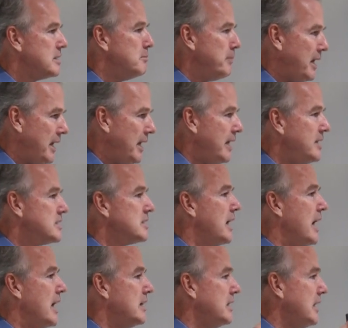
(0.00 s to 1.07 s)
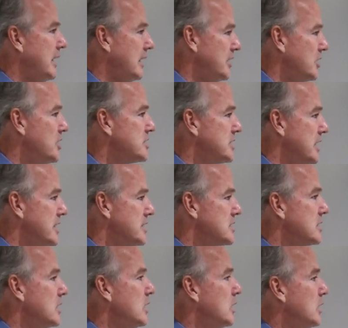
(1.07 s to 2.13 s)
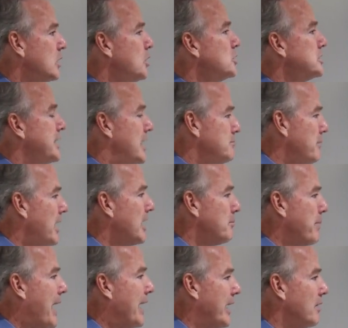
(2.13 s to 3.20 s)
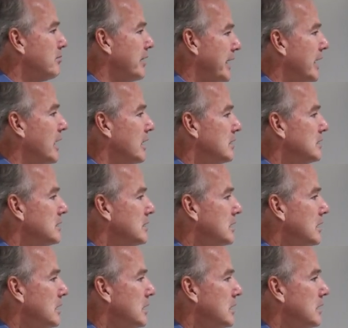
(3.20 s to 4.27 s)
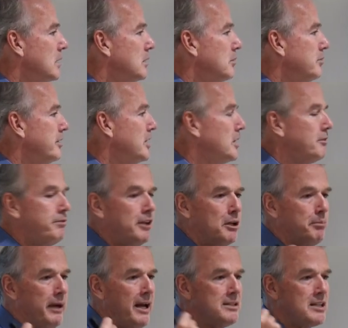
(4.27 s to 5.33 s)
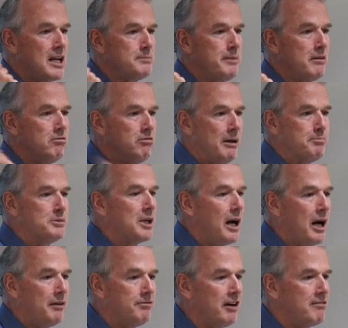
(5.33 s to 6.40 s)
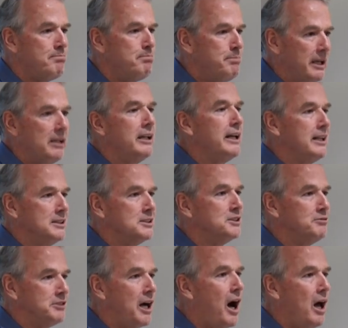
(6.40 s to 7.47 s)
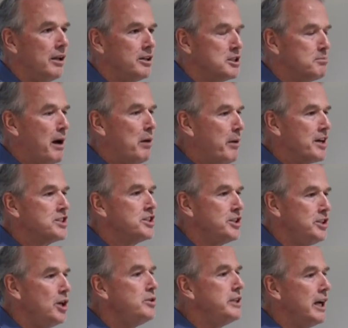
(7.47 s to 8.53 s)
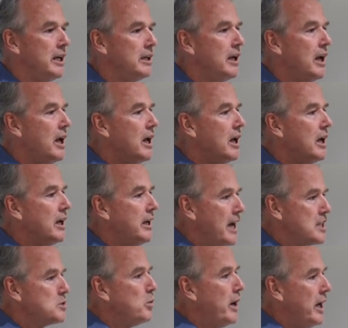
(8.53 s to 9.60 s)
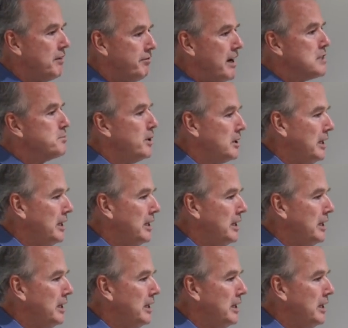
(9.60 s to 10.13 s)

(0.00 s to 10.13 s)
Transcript: the maids, and the nurses who send money back every year the Philippines has been ripped off of billions of dollars by Western Union. Guess what? Facebook